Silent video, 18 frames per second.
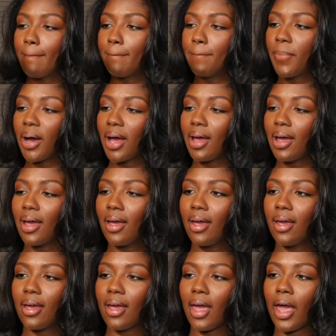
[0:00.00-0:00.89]

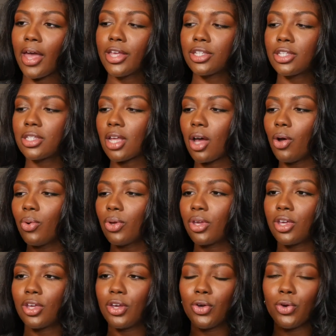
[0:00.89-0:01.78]
but it's so
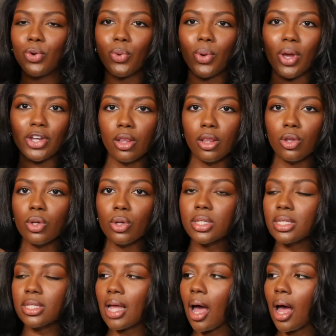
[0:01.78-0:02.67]
cute. It's a little
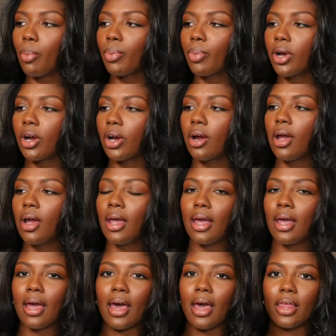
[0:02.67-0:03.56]
stopper,
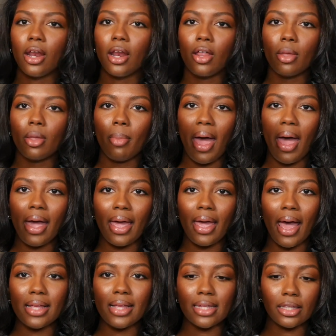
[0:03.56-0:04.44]
and then on the back
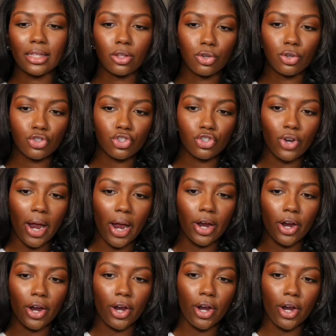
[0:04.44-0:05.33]
it has like a little
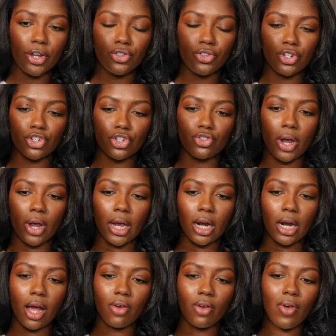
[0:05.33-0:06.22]
striker and you just strike
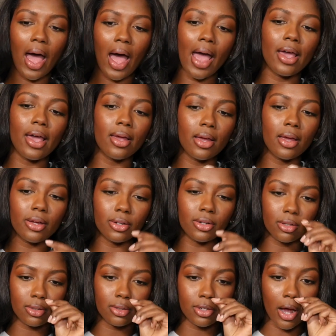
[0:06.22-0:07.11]
it off. I
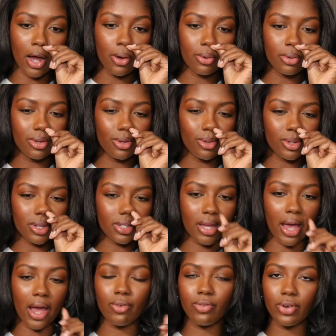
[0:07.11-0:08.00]
don't use this
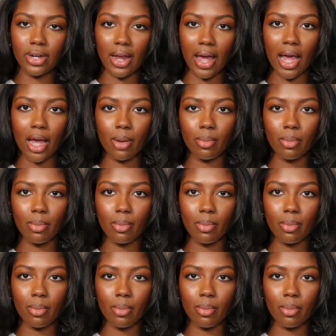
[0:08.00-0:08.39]
every day